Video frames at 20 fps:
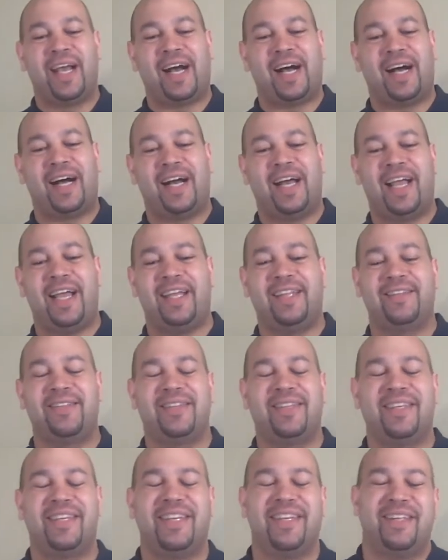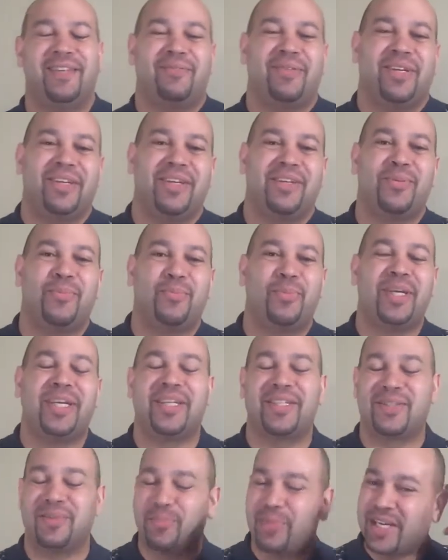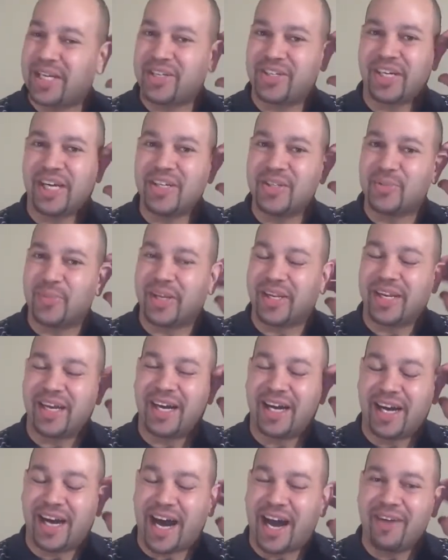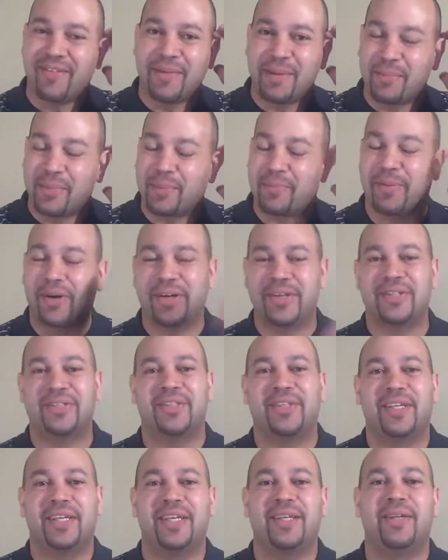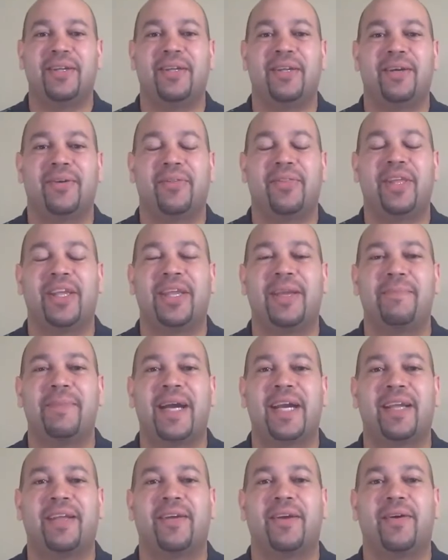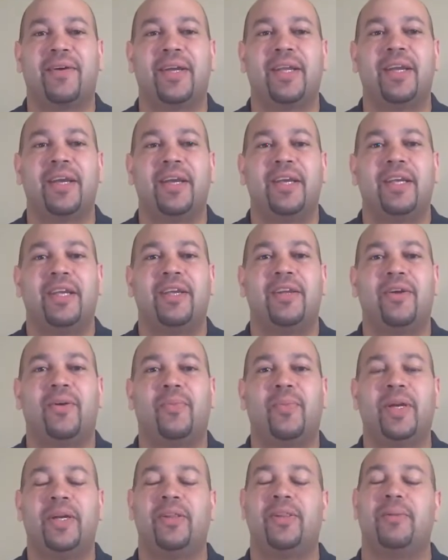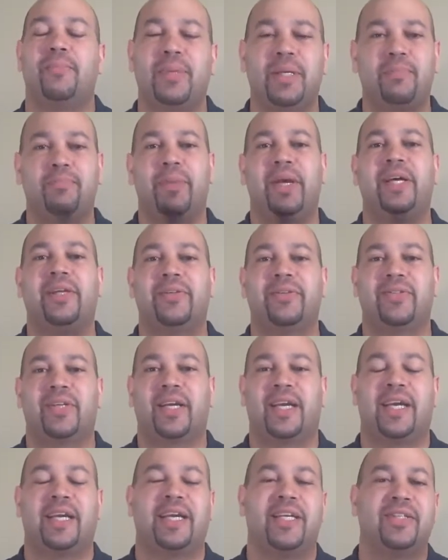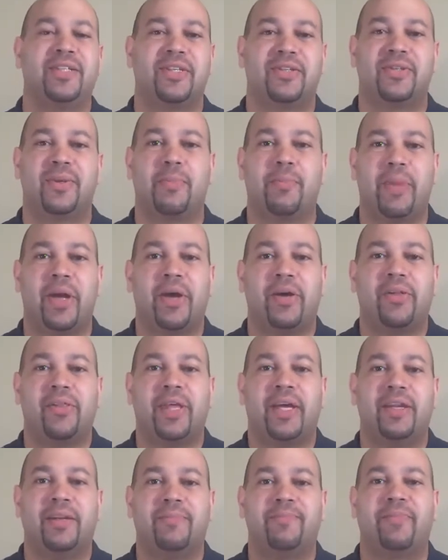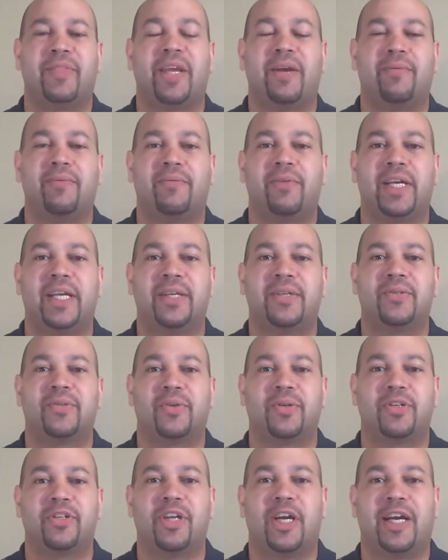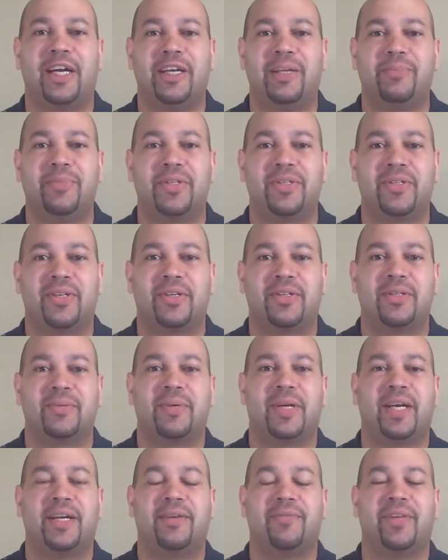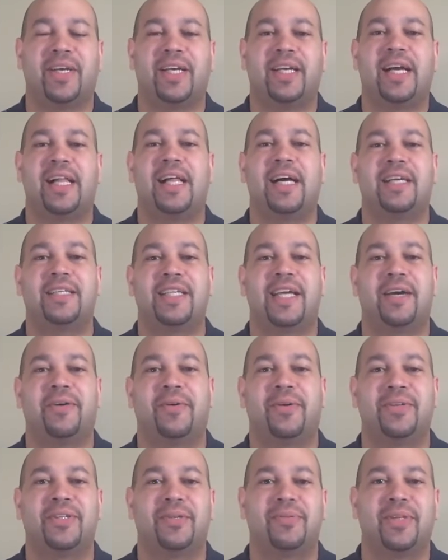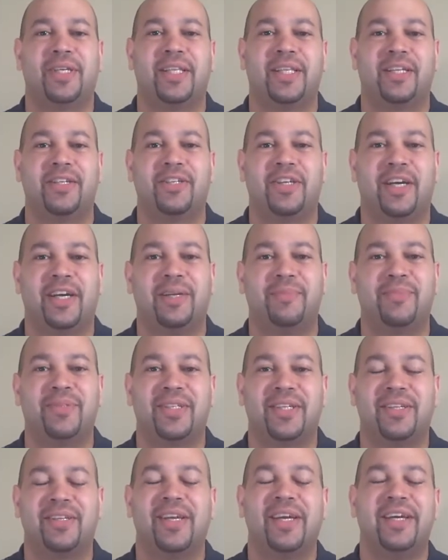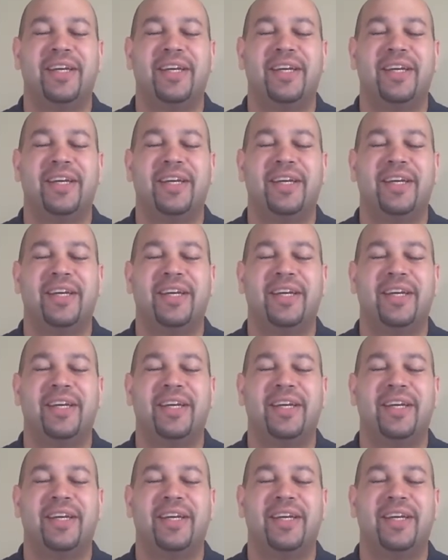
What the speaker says: And it's a big adjustment. I remember personally, thinking back and going, when are the big bells? Like, I guess there's a bell that rings or chimes. Is there some kind of like clock tower or something that chimes